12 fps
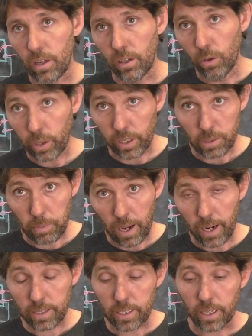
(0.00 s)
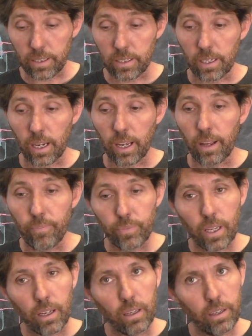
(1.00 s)
look at your spark tester,
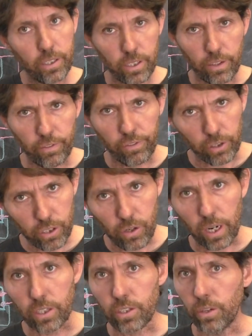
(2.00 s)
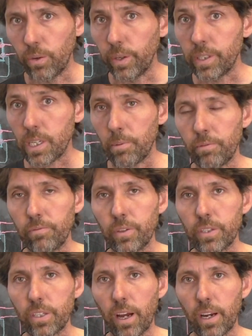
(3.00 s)
listen for a strange noise coming from the
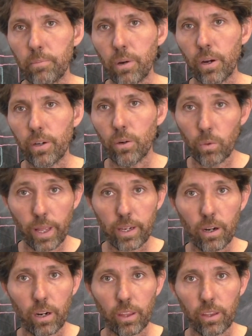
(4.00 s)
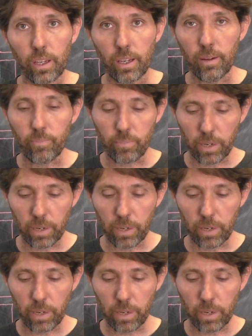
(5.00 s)
starter motor, all that kind of thing,